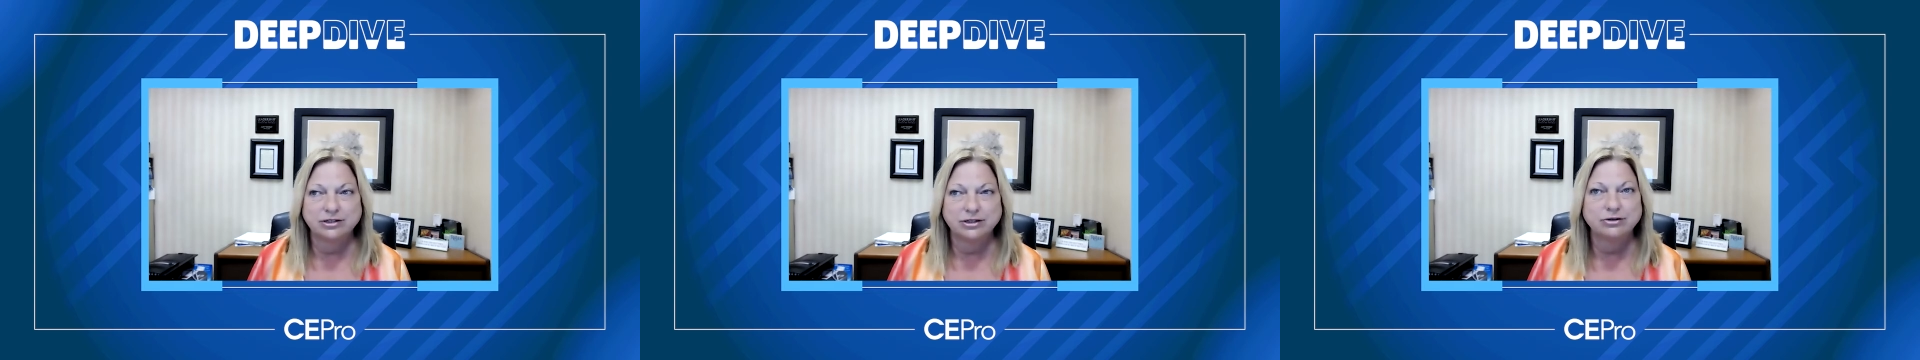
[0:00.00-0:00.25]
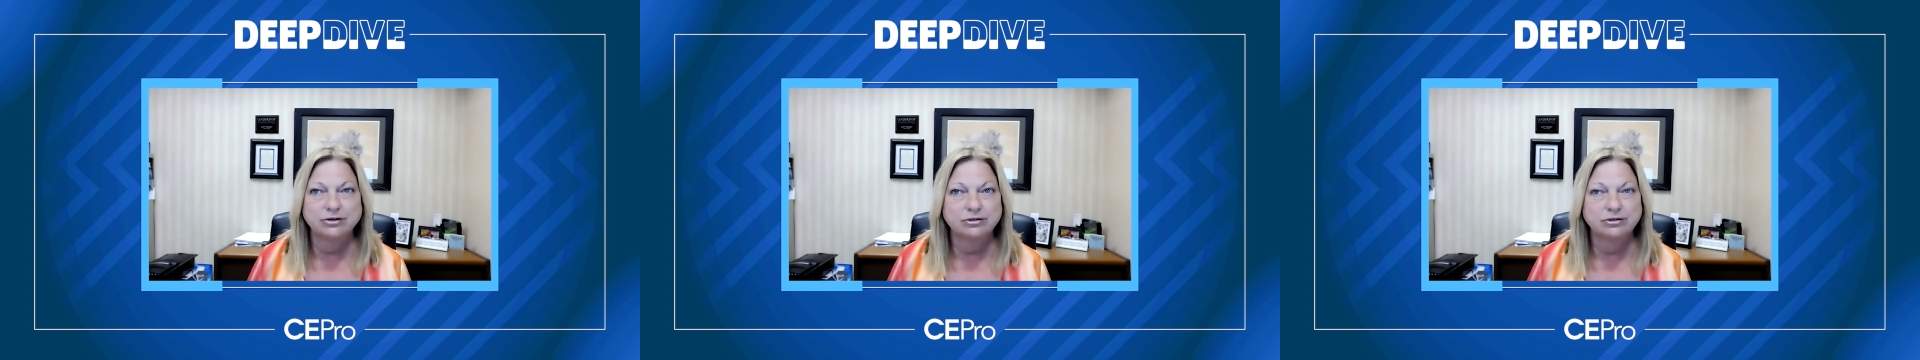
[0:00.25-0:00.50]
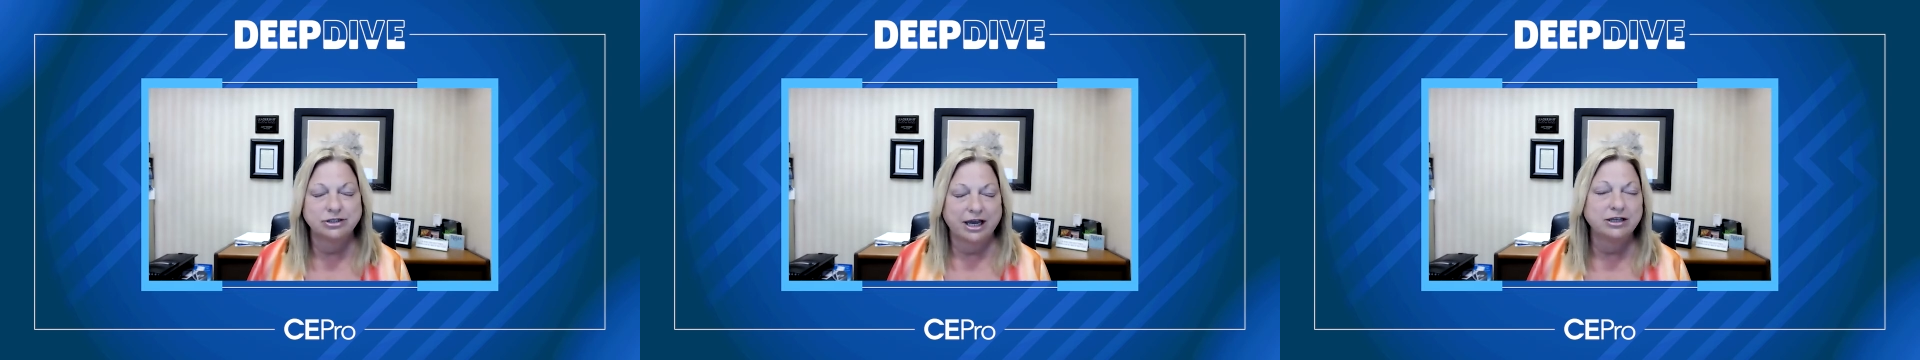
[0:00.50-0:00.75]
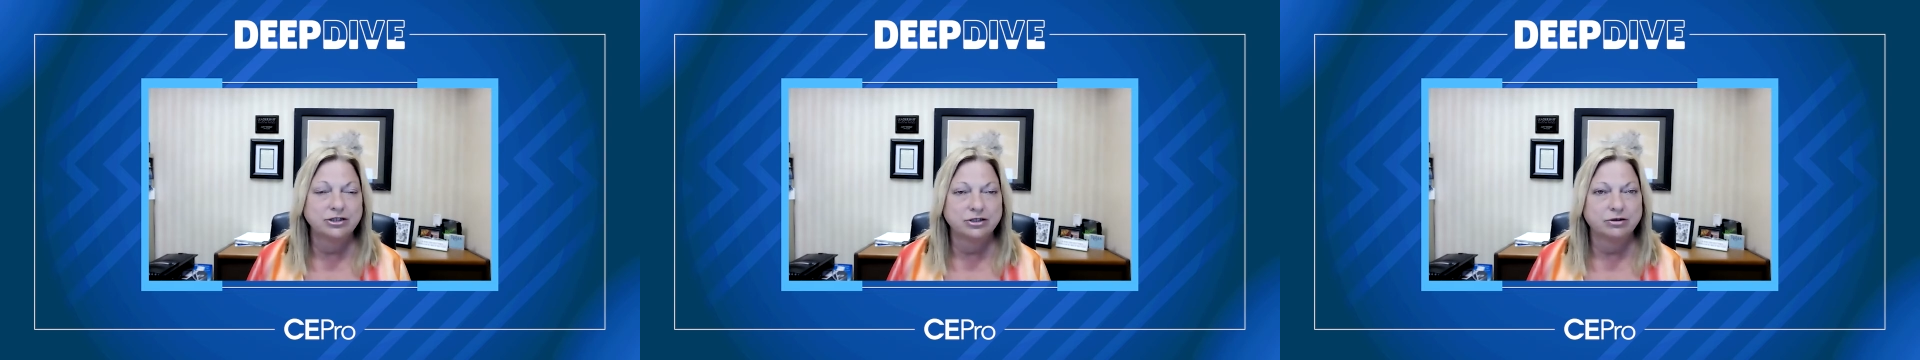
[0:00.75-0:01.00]
do you
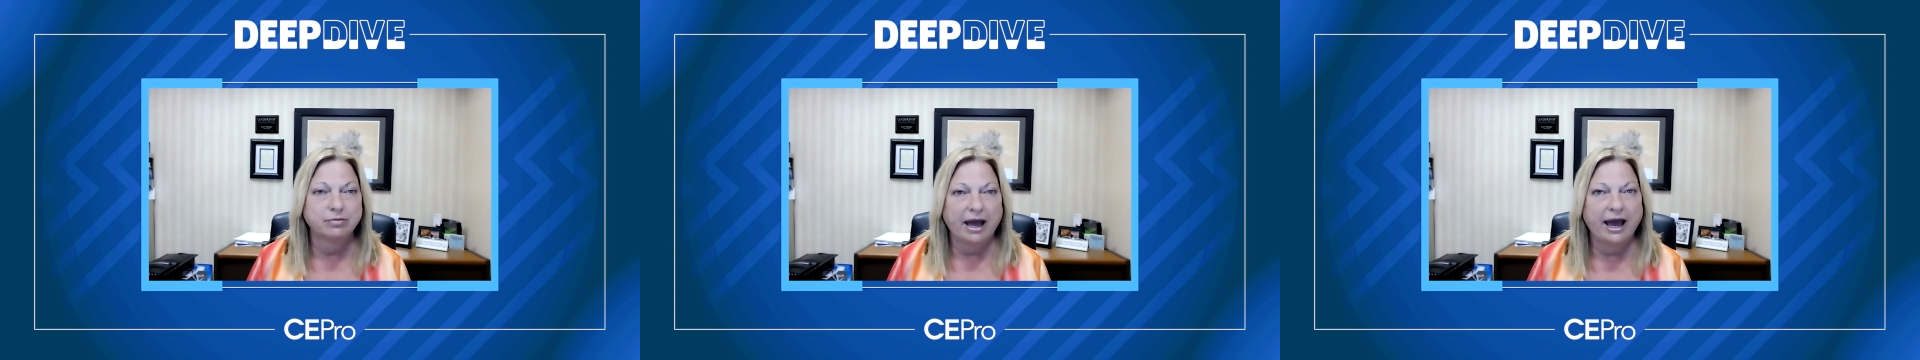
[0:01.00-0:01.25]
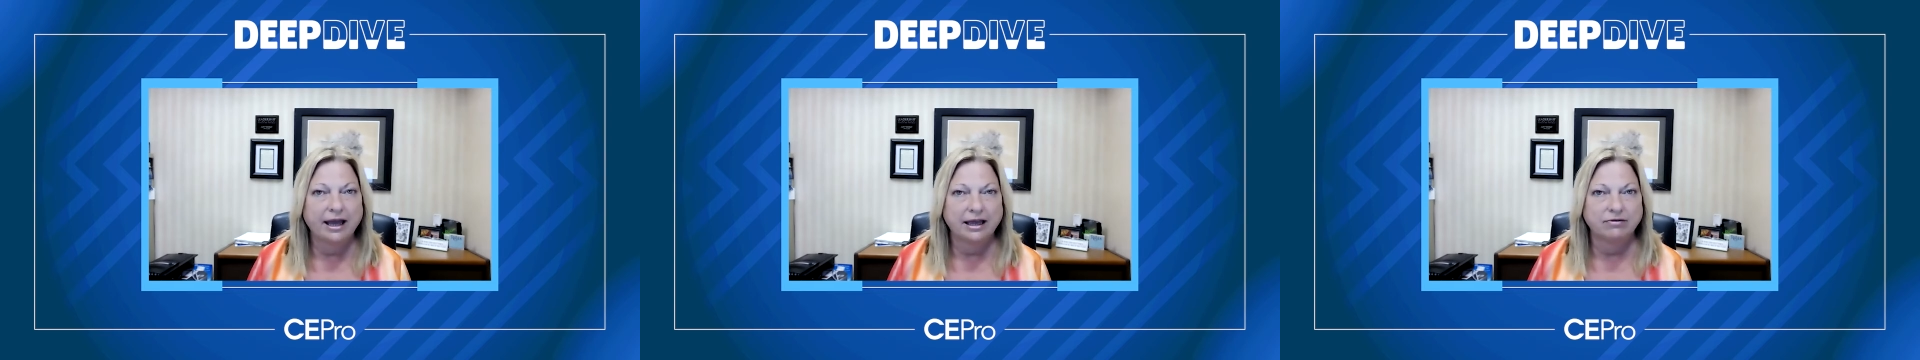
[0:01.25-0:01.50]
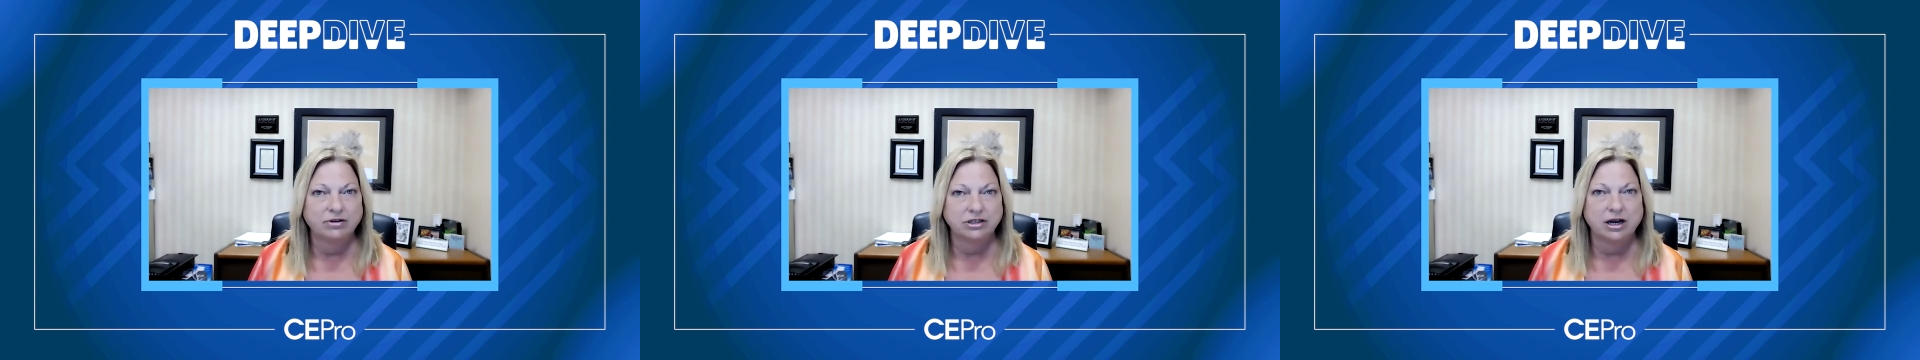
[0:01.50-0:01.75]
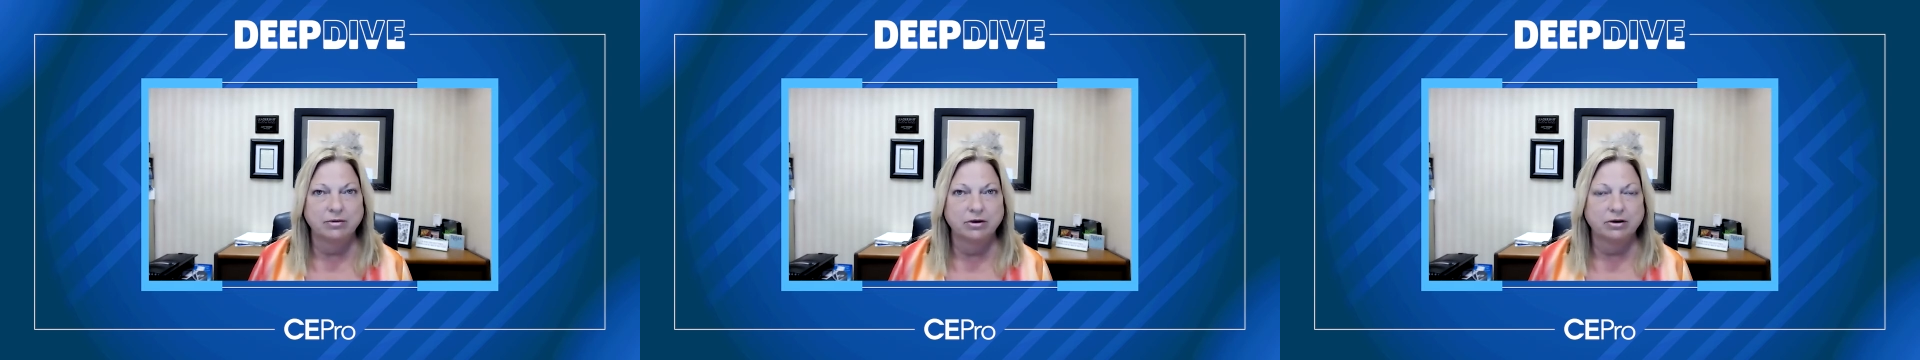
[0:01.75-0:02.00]
change your bag every
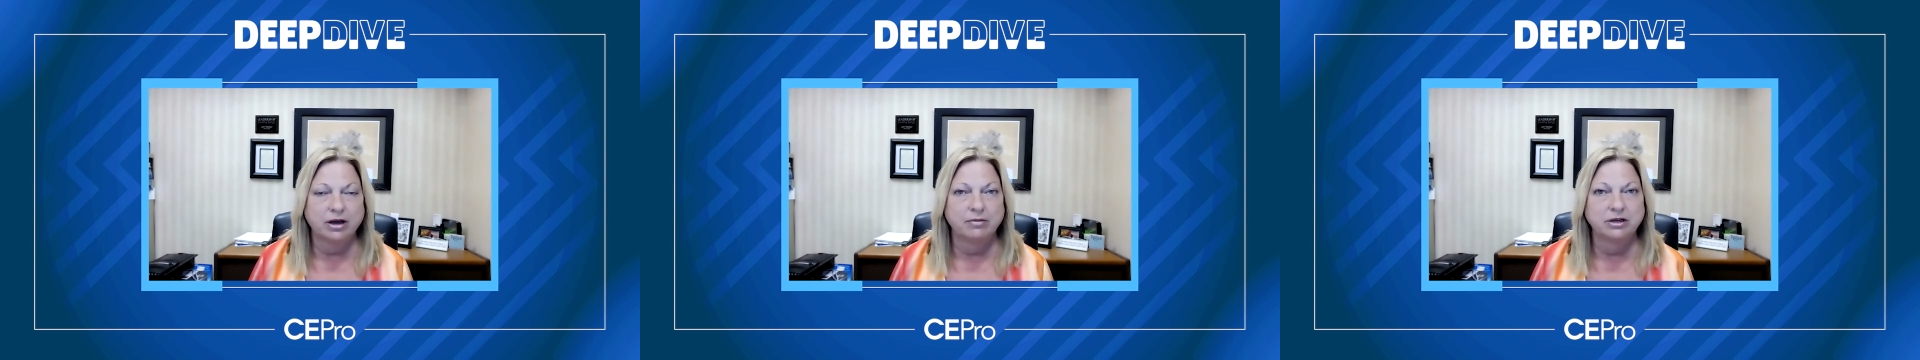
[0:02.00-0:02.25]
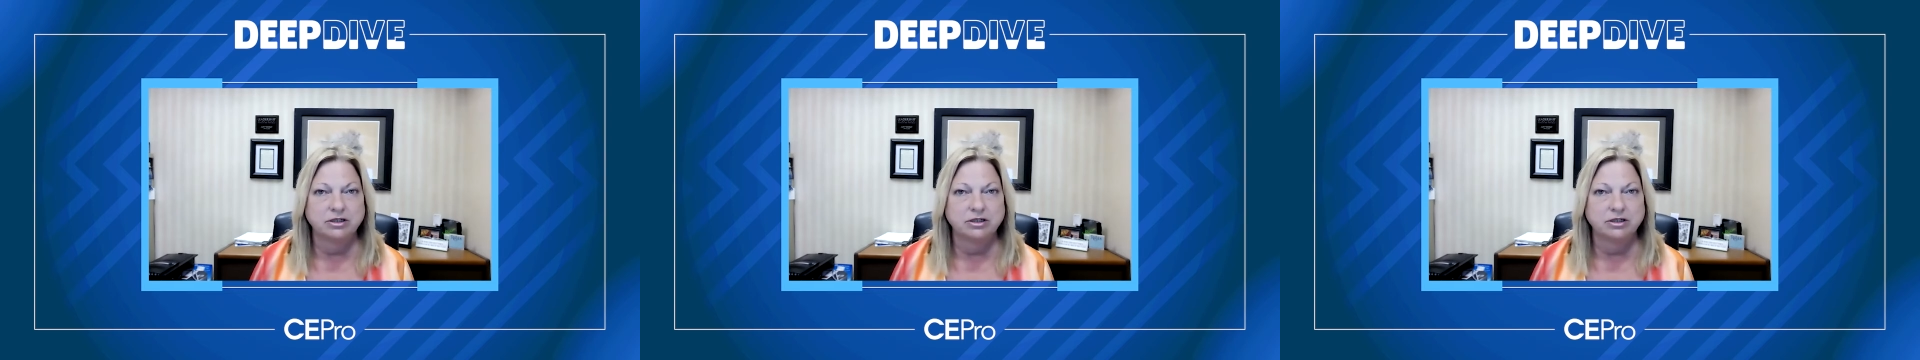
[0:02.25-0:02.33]
time you come